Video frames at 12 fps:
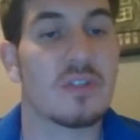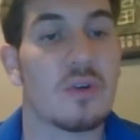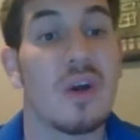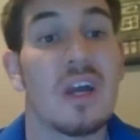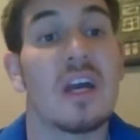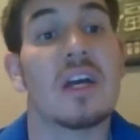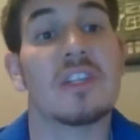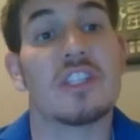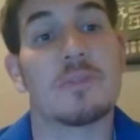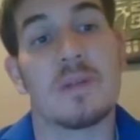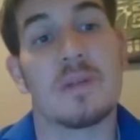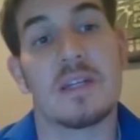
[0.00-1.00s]
So
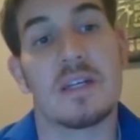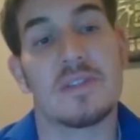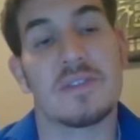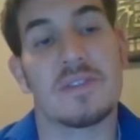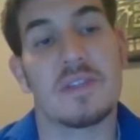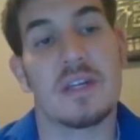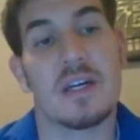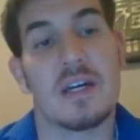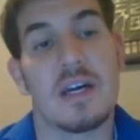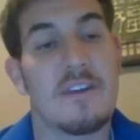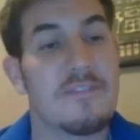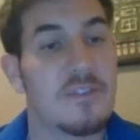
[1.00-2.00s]
just because
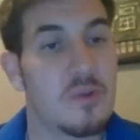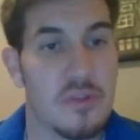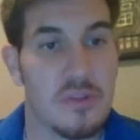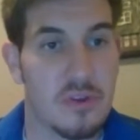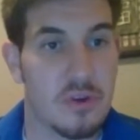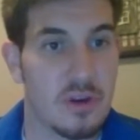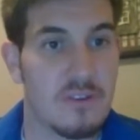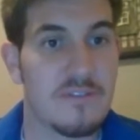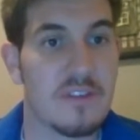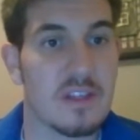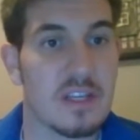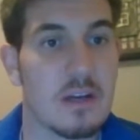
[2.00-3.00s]
I feel that they're going
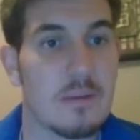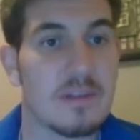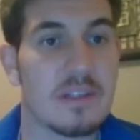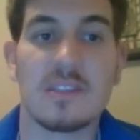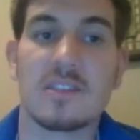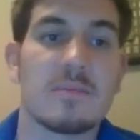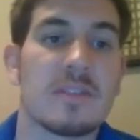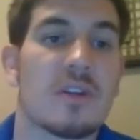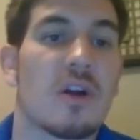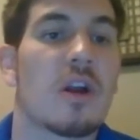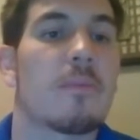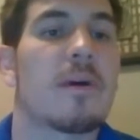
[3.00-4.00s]
to fit in the company doesn't
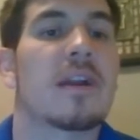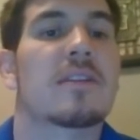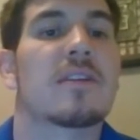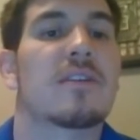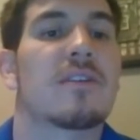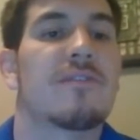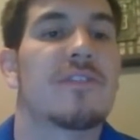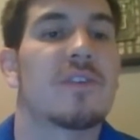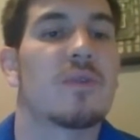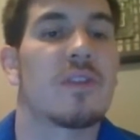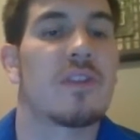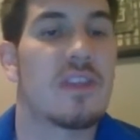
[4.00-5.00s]
mean they're automatically going to
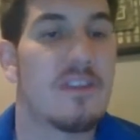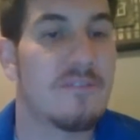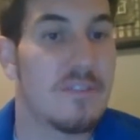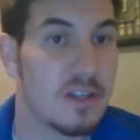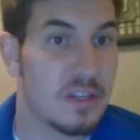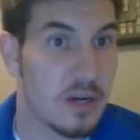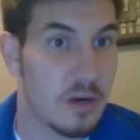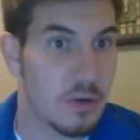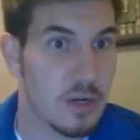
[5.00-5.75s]
feel that they fit into